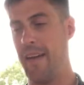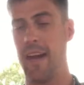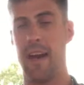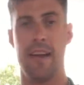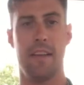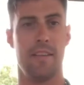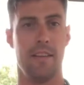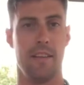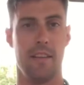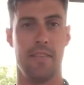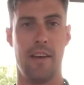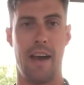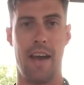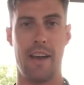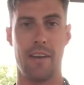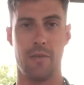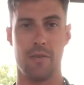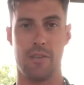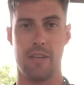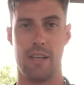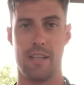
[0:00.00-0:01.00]
and deliver
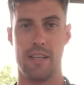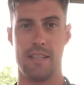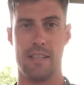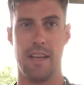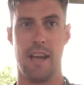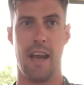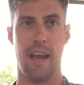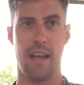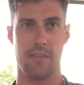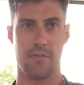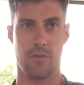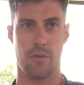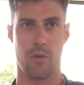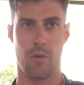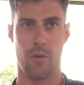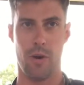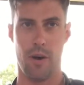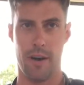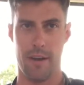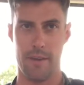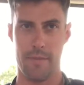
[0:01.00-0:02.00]
analgesia as
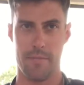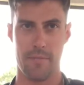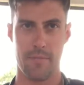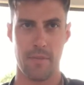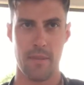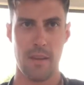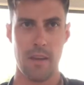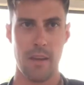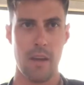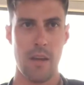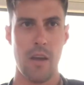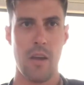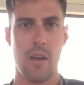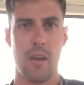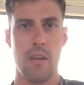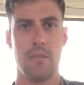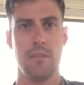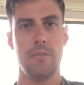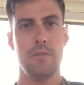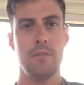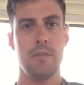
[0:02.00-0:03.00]
required.
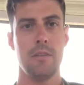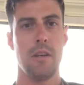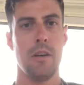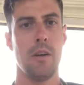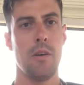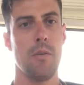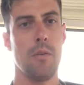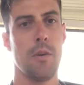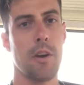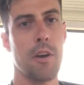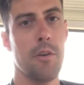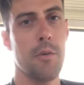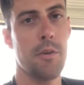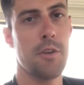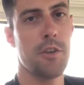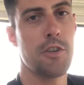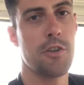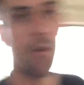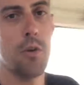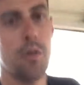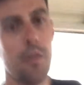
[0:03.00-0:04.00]
We're going to
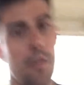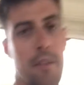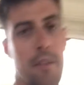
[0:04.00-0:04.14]
ensure